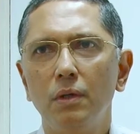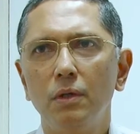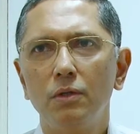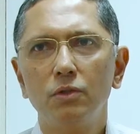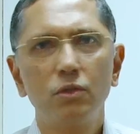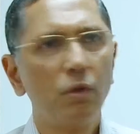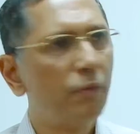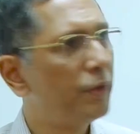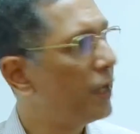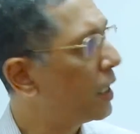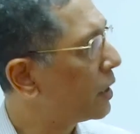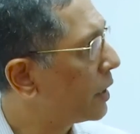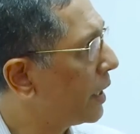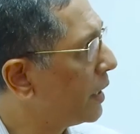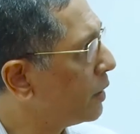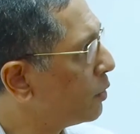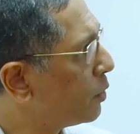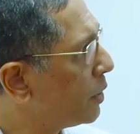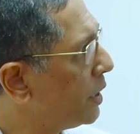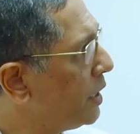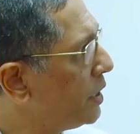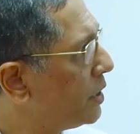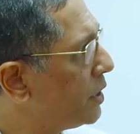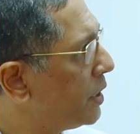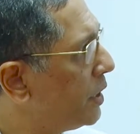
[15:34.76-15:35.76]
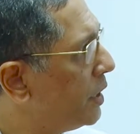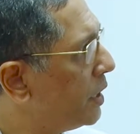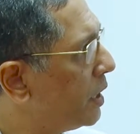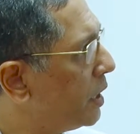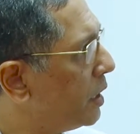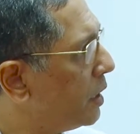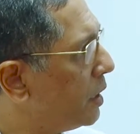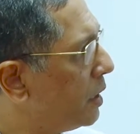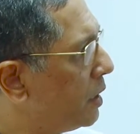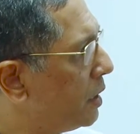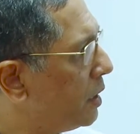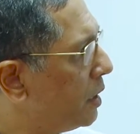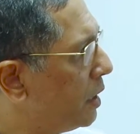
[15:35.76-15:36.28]
So we are trying to reach
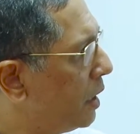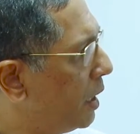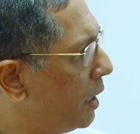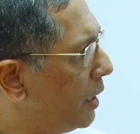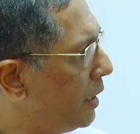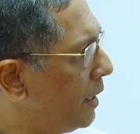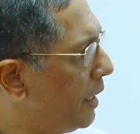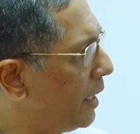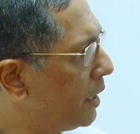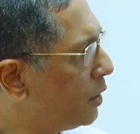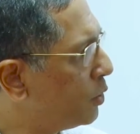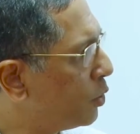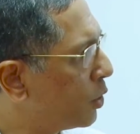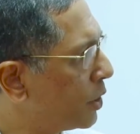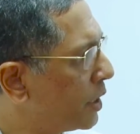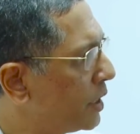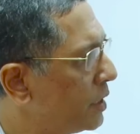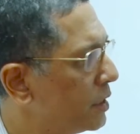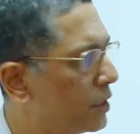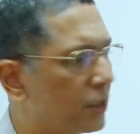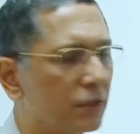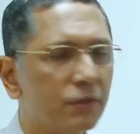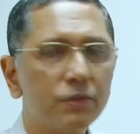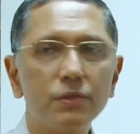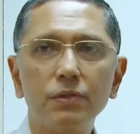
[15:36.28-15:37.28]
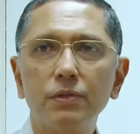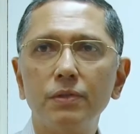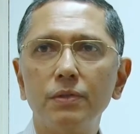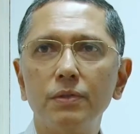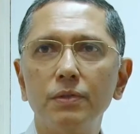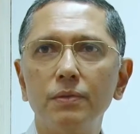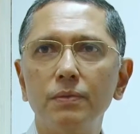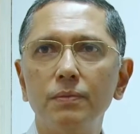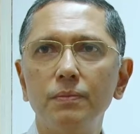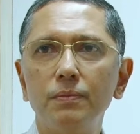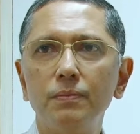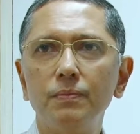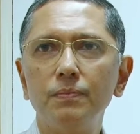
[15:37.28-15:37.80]
here, ignoring this.
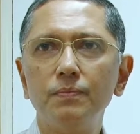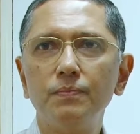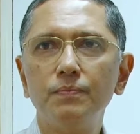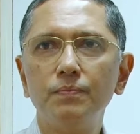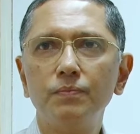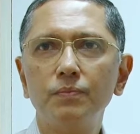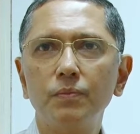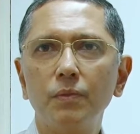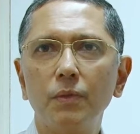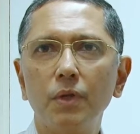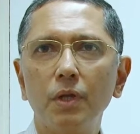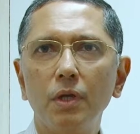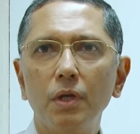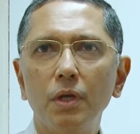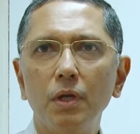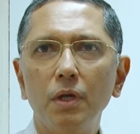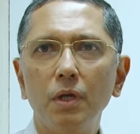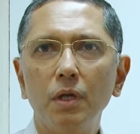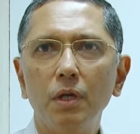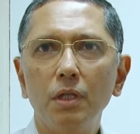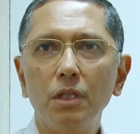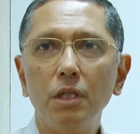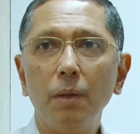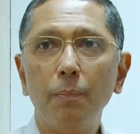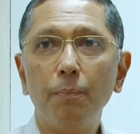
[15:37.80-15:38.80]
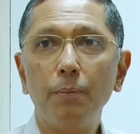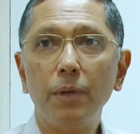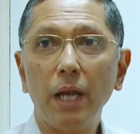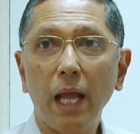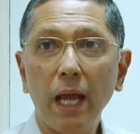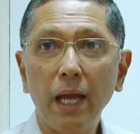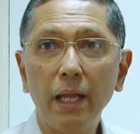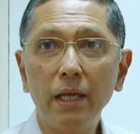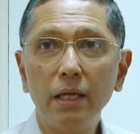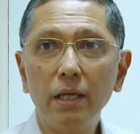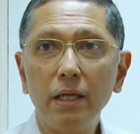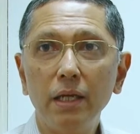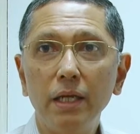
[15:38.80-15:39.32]
The
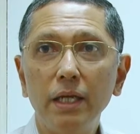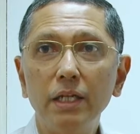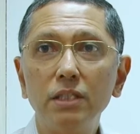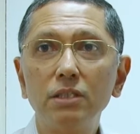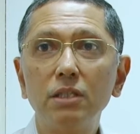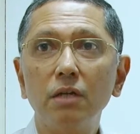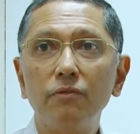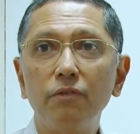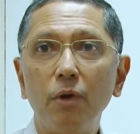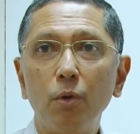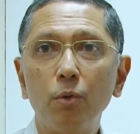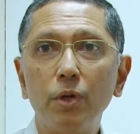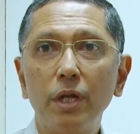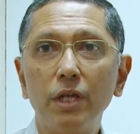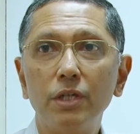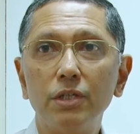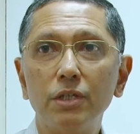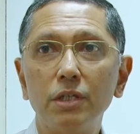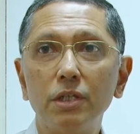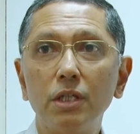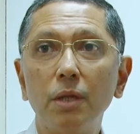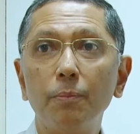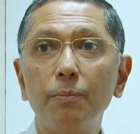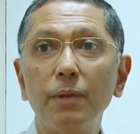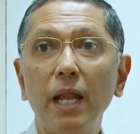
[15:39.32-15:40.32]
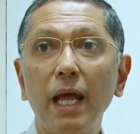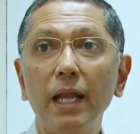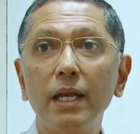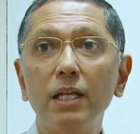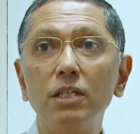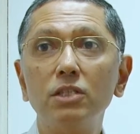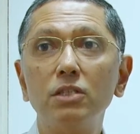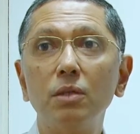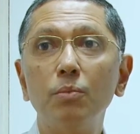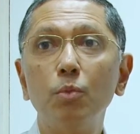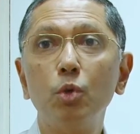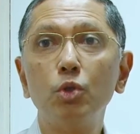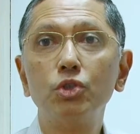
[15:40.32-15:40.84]
plan is the foundation. The plan
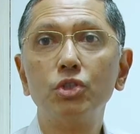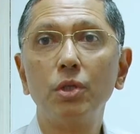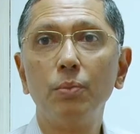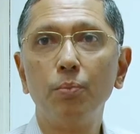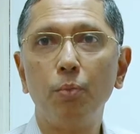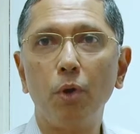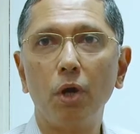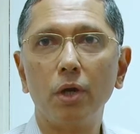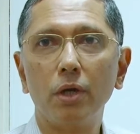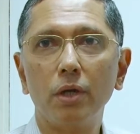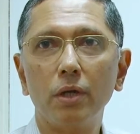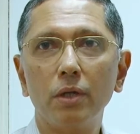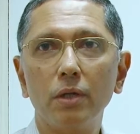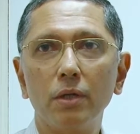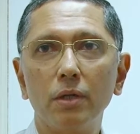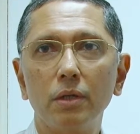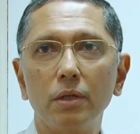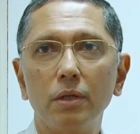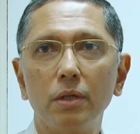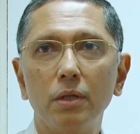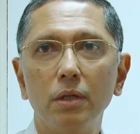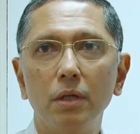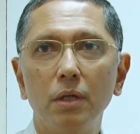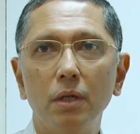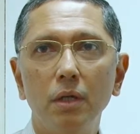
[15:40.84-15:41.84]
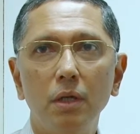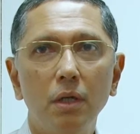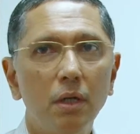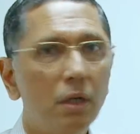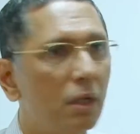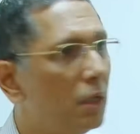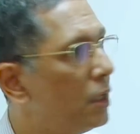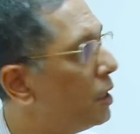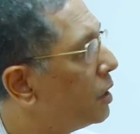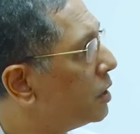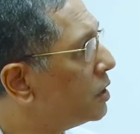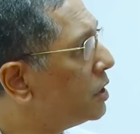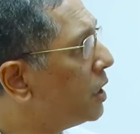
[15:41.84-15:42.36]
is the most important.
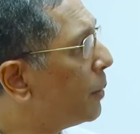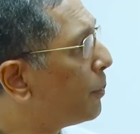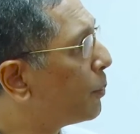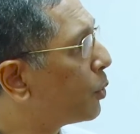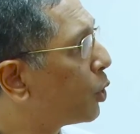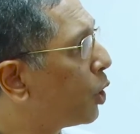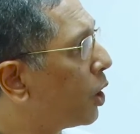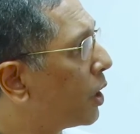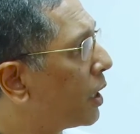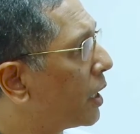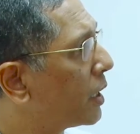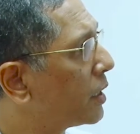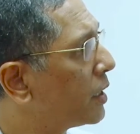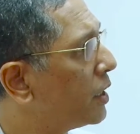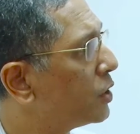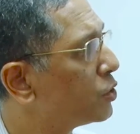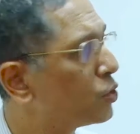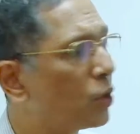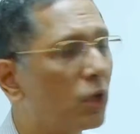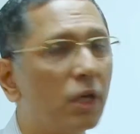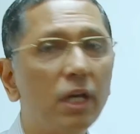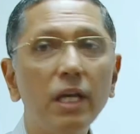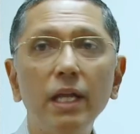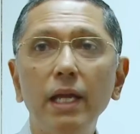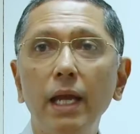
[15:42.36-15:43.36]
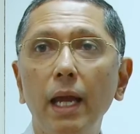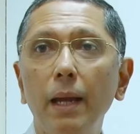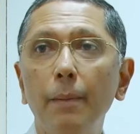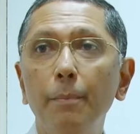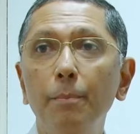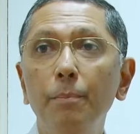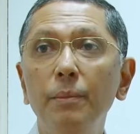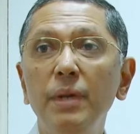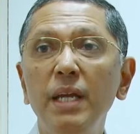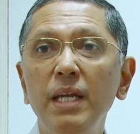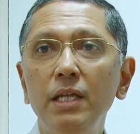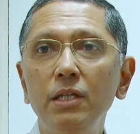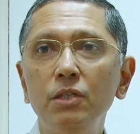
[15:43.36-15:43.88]
The product is only a
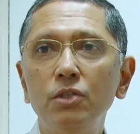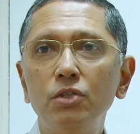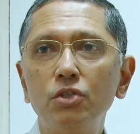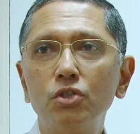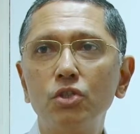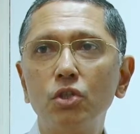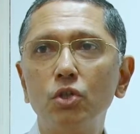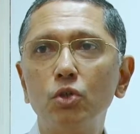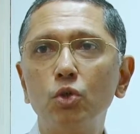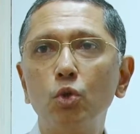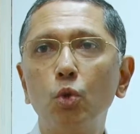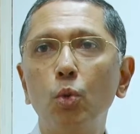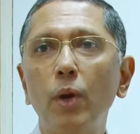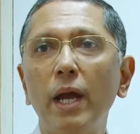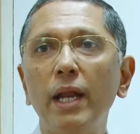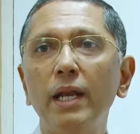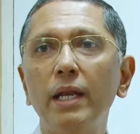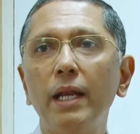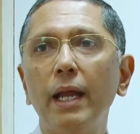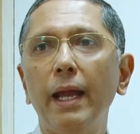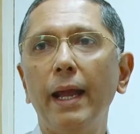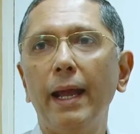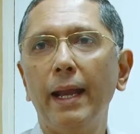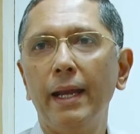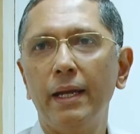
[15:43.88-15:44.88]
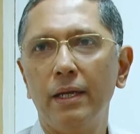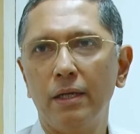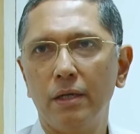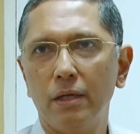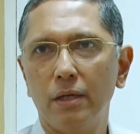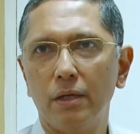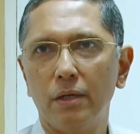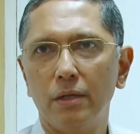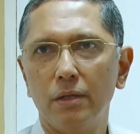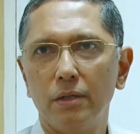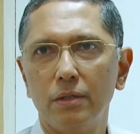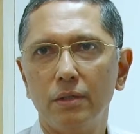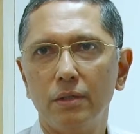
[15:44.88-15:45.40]
means to an end.